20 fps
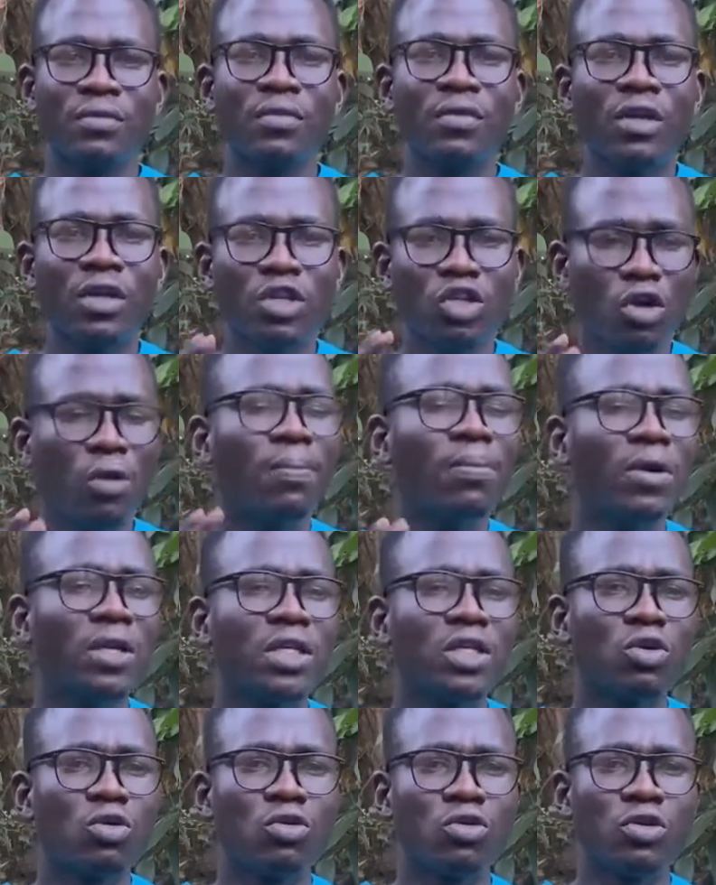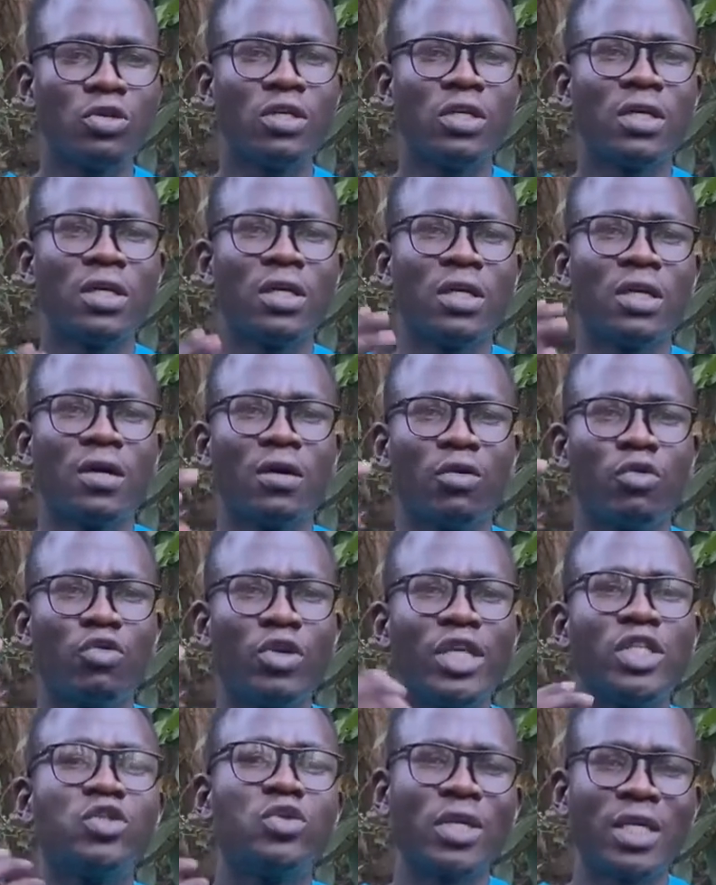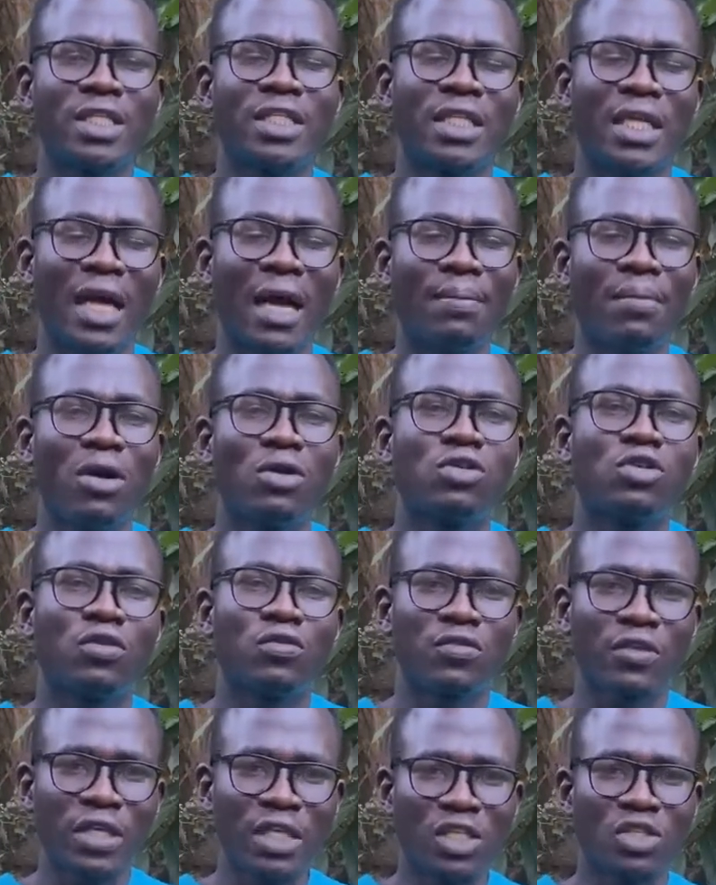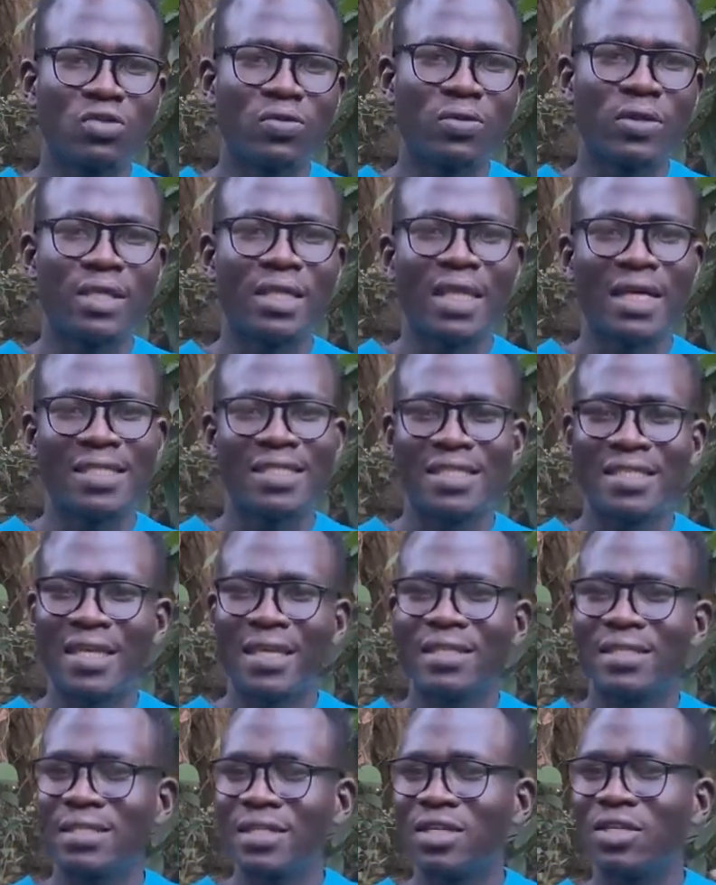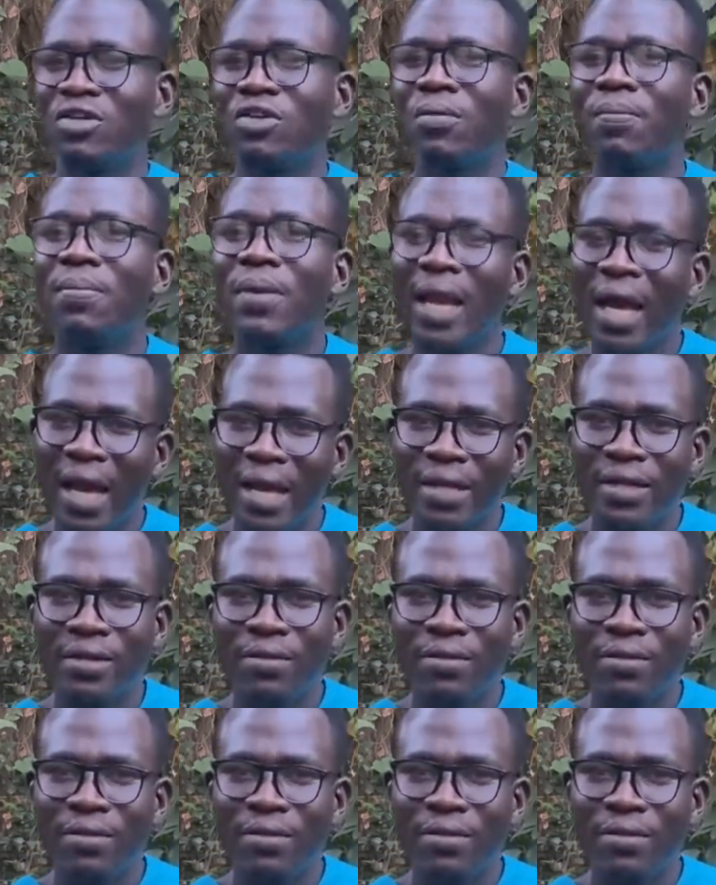your body could regulate the amount of insulin that stays in your blood.